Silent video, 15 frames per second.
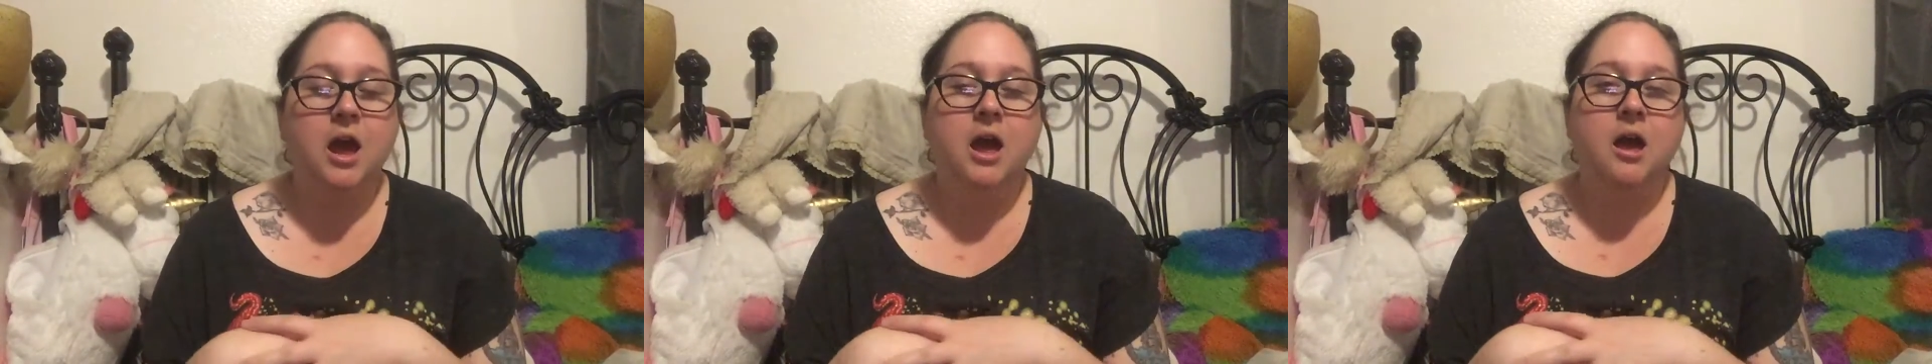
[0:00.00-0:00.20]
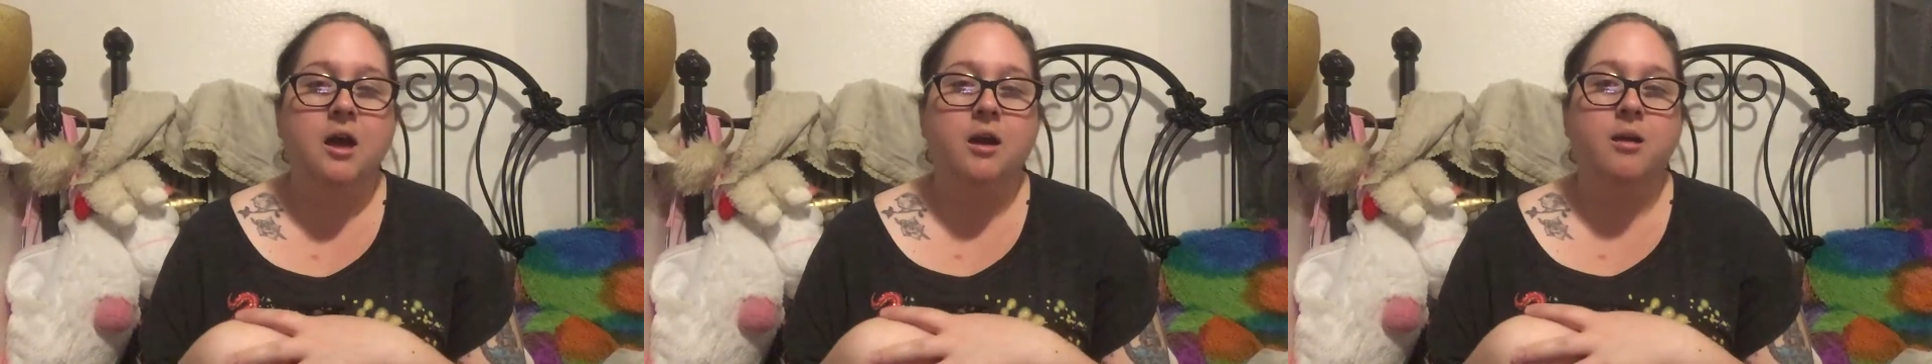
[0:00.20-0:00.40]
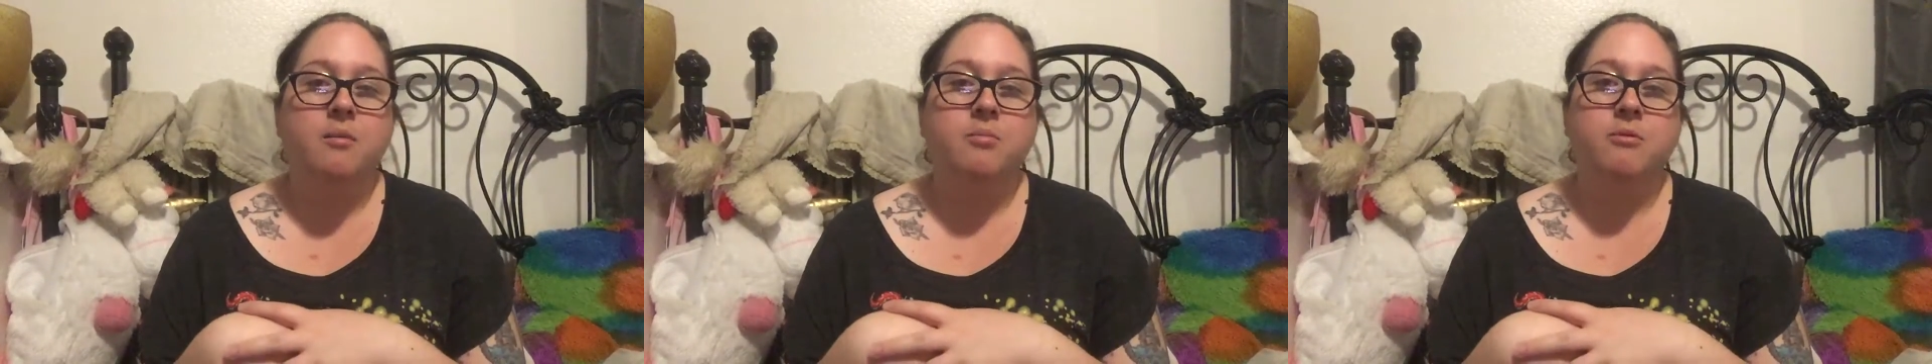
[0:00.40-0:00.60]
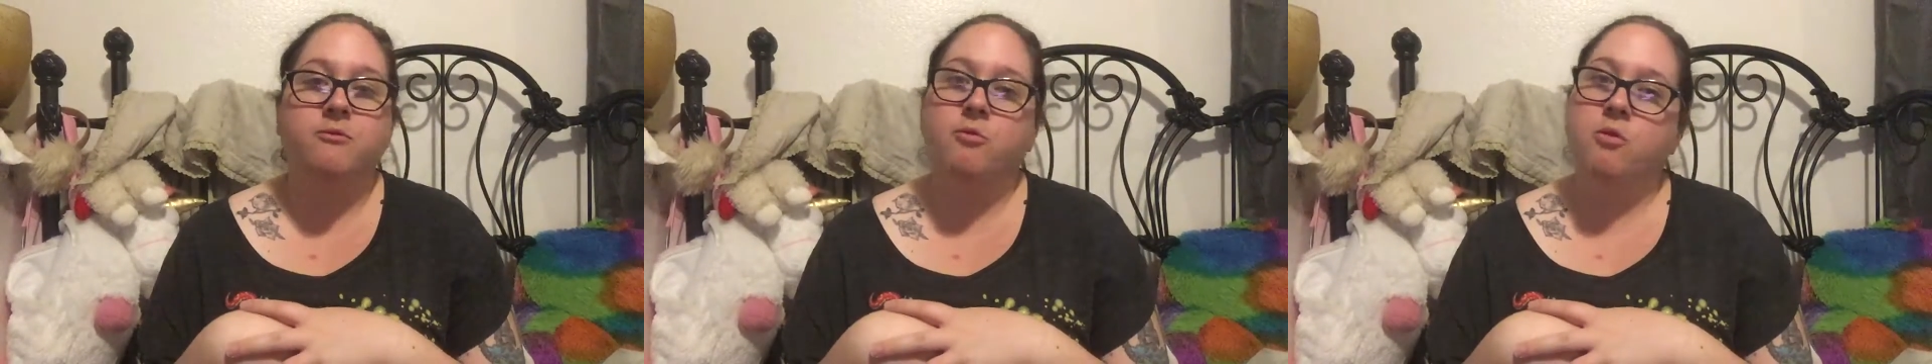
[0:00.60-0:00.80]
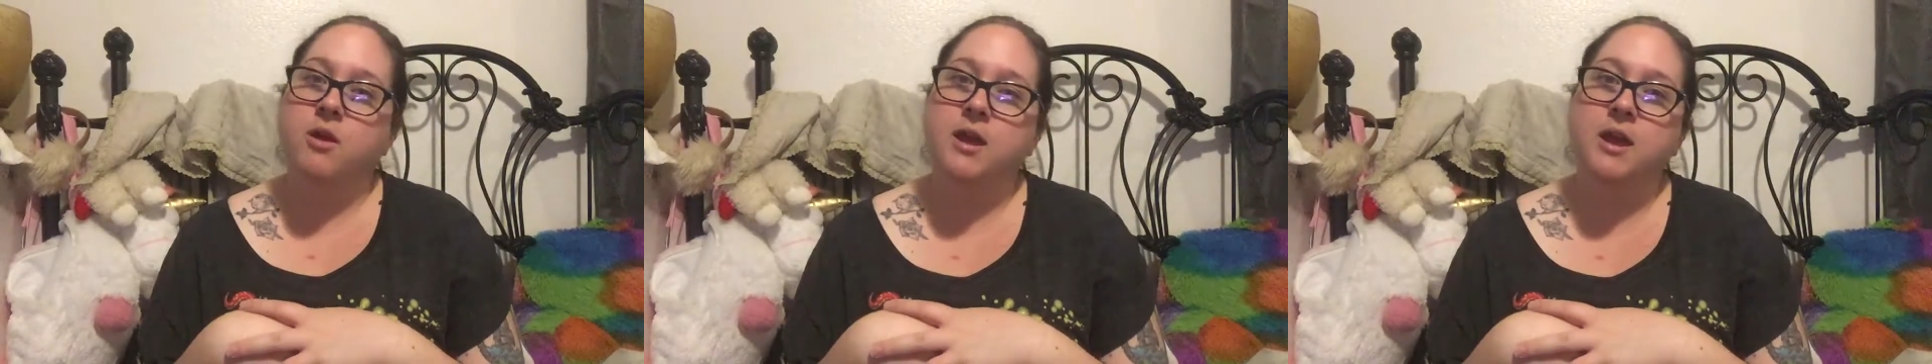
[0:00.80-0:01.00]
uh,
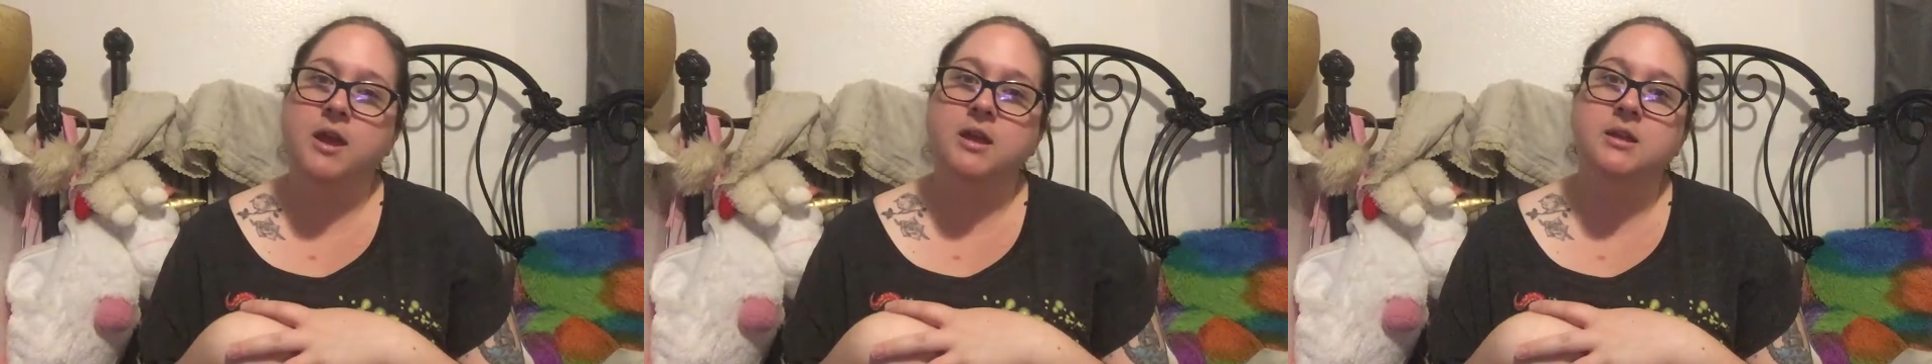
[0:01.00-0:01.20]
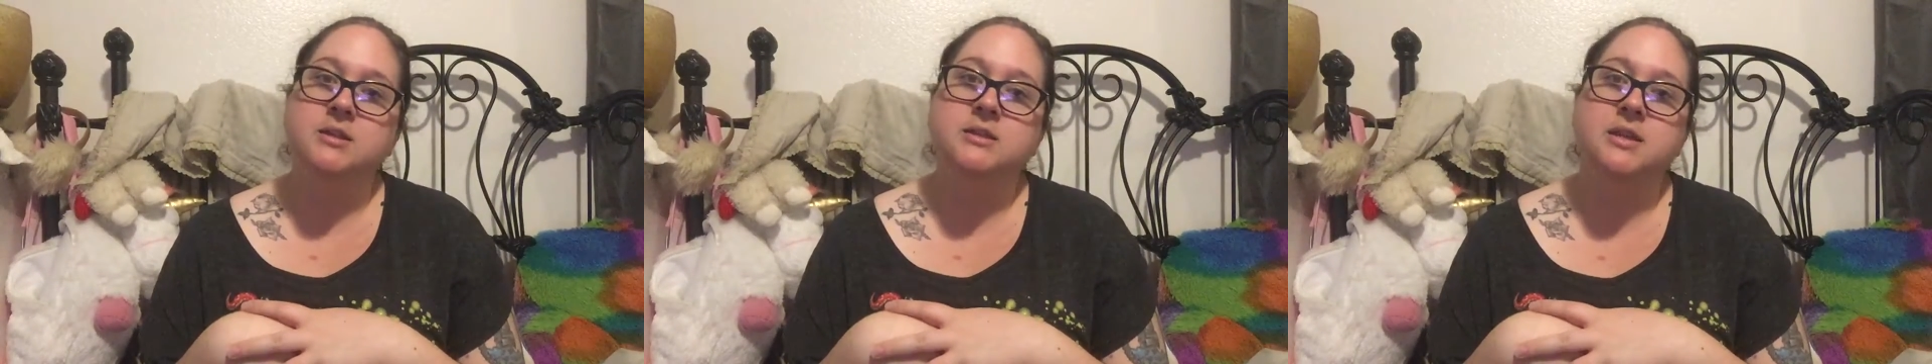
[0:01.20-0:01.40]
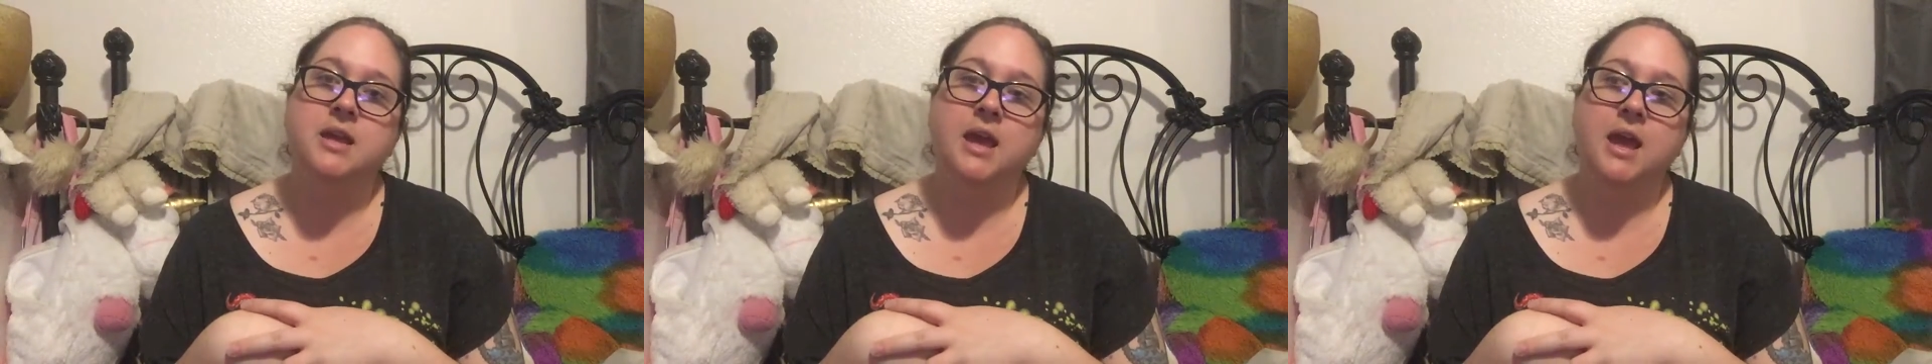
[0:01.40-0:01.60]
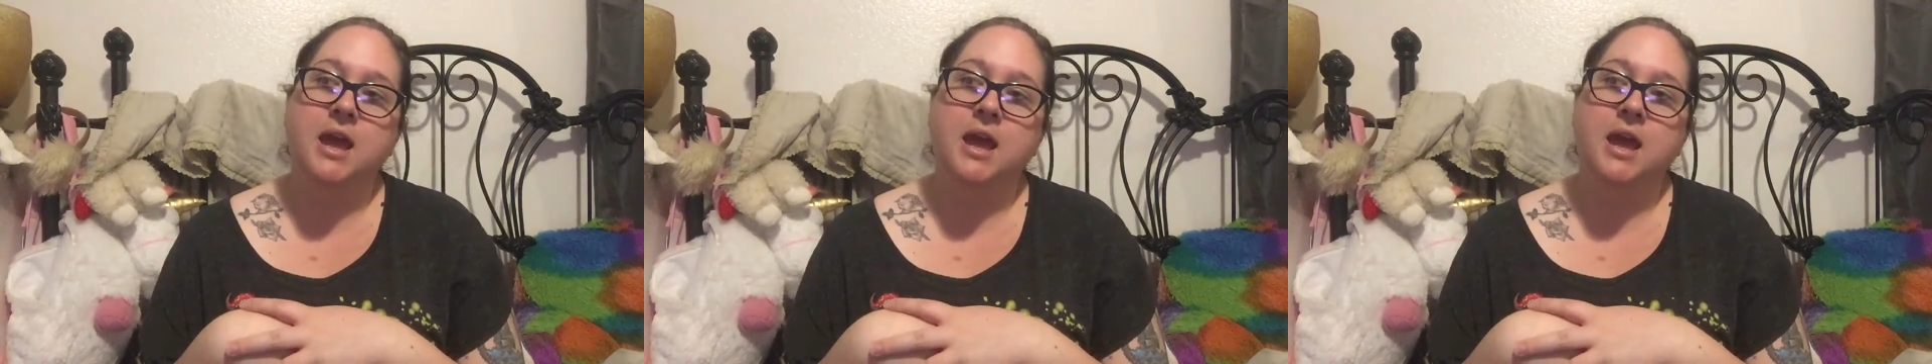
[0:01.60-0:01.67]
beforehand